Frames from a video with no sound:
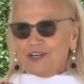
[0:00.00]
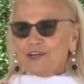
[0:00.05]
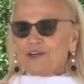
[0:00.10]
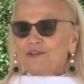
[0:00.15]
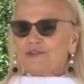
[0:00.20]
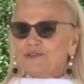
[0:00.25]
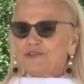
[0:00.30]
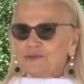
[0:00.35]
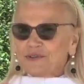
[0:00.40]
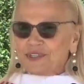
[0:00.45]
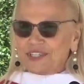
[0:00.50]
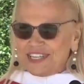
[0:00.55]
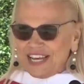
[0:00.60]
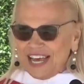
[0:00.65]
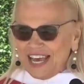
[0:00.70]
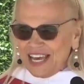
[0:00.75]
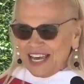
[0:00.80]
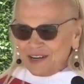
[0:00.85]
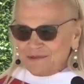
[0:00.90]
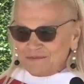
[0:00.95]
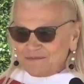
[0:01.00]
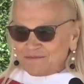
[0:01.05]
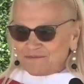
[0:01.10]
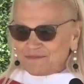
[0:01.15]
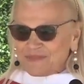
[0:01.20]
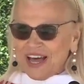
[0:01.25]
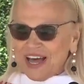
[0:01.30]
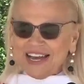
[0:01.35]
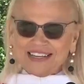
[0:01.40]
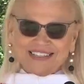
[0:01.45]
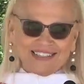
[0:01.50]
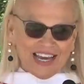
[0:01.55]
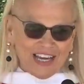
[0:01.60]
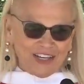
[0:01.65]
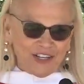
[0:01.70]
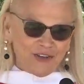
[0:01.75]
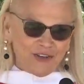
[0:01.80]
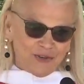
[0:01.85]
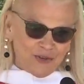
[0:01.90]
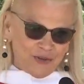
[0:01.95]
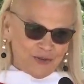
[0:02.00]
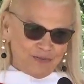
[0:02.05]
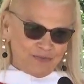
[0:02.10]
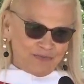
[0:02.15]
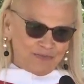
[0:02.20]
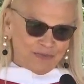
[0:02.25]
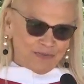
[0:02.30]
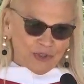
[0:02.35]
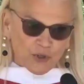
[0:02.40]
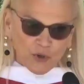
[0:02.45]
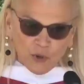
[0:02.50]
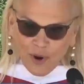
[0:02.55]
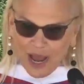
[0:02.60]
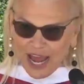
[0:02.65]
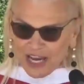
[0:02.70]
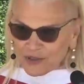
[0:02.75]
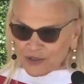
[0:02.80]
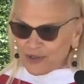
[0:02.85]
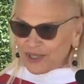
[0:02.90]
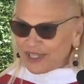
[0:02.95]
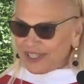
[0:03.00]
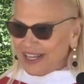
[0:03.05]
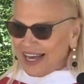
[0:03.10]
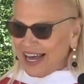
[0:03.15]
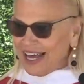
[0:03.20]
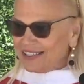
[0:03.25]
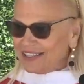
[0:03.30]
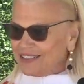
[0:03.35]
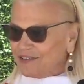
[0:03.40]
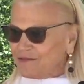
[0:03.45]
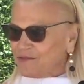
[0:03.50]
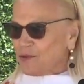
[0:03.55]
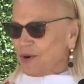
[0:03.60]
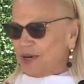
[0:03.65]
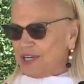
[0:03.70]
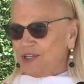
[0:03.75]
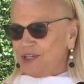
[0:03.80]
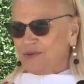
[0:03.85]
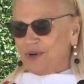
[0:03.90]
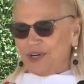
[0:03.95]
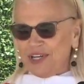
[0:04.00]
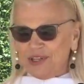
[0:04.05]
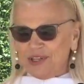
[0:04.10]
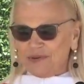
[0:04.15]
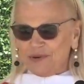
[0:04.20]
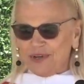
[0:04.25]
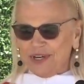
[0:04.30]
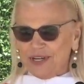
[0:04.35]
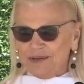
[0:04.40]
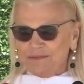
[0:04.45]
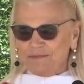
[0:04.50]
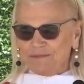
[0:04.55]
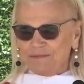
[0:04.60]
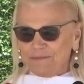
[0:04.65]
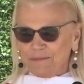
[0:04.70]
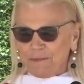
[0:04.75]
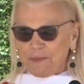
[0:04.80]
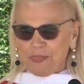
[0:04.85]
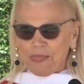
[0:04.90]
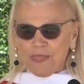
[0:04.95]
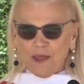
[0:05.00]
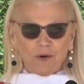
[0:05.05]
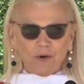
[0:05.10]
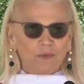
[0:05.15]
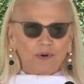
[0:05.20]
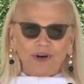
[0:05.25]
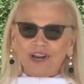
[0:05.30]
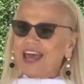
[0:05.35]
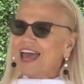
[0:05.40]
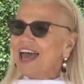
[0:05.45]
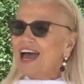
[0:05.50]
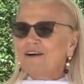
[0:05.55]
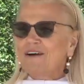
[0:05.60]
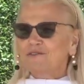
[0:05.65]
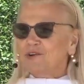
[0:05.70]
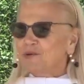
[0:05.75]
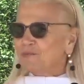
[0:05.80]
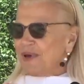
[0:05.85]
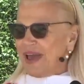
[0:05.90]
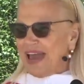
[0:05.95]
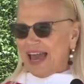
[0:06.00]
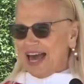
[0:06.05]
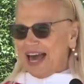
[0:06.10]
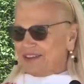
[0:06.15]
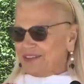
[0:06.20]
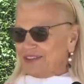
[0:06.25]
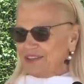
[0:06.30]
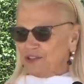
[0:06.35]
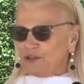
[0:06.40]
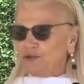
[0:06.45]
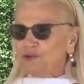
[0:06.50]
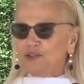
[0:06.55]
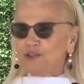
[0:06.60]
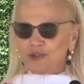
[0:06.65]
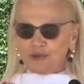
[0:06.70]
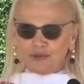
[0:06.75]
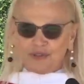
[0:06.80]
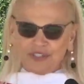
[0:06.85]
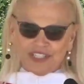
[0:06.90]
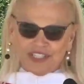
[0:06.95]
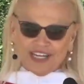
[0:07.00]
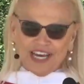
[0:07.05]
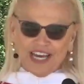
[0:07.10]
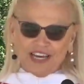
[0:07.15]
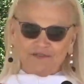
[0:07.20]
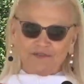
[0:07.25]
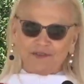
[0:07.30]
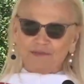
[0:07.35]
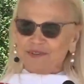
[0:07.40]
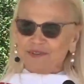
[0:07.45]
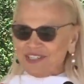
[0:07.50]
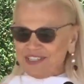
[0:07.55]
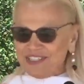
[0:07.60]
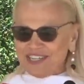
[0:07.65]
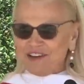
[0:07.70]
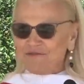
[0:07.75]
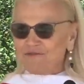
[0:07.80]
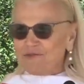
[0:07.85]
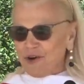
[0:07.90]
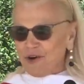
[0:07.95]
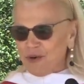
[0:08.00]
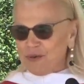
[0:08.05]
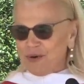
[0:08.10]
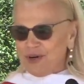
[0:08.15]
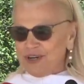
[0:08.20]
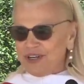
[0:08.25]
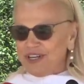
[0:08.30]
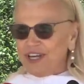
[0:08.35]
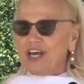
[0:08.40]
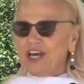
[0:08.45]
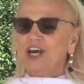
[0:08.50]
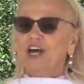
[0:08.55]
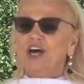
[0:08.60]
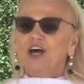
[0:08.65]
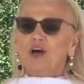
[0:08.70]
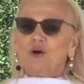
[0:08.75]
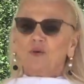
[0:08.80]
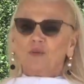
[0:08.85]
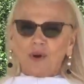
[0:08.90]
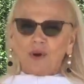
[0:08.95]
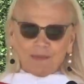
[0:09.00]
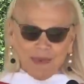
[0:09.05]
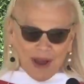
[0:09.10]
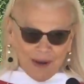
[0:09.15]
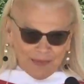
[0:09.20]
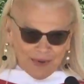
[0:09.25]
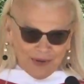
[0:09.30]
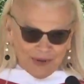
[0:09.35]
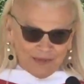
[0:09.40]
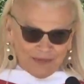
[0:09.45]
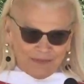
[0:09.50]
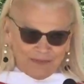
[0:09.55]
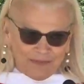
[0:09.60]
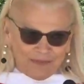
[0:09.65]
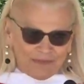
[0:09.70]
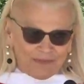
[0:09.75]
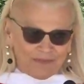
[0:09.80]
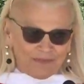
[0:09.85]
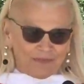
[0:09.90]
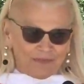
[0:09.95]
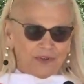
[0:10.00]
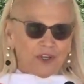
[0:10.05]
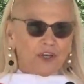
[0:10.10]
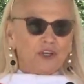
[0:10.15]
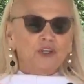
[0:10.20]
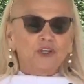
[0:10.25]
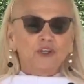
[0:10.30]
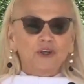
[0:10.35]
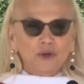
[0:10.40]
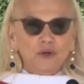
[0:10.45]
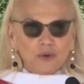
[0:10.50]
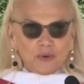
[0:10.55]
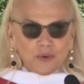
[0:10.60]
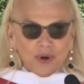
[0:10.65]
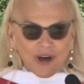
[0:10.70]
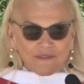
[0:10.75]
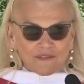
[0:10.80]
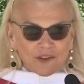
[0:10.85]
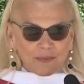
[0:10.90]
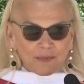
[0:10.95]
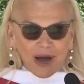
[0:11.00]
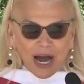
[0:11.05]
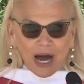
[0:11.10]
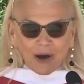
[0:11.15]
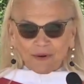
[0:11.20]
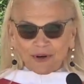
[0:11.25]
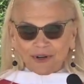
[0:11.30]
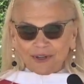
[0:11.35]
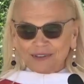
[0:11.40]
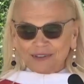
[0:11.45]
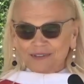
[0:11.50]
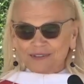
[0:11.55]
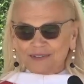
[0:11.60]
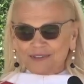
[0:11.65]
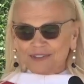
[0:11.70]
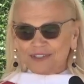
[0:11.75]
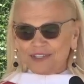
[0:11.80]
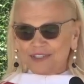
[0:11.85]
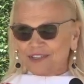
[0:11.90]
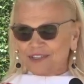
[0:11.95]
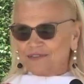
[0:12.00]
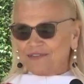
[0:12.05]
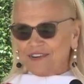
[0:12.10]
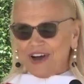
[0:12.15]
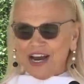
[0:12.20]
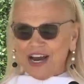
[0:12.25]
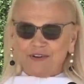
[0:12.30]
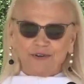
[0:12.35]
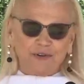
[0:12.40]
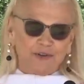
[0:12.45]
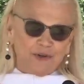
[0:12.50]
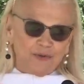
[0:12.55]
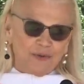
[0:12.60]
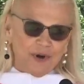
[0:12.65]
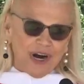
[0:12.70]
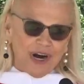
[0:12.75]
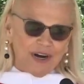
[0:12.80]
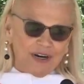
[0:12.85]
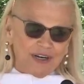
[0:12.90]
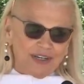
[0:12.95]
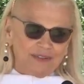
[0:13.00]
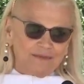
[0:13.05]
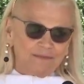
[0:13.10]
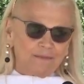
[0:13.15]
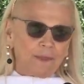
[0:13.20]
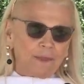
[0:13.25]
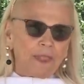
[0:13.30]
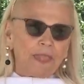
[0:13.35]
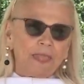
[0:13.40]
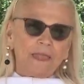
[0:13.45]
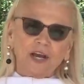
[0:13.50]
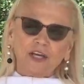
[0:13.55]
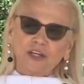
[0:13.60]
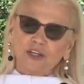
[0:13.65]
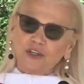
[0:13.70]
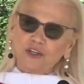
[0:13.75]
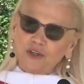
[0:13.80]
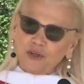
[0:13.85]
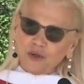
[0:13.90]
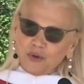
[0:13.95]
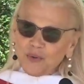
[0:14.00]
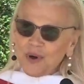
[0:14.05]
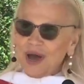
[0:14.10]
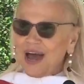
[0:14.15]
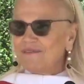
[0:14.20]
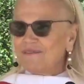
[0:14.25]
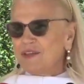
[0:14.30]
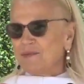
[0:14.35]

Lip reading: So today, I say to you, the graduate class of 2023, whatever path you choose to take from this day forward, remember, you have the power to define who you are. You have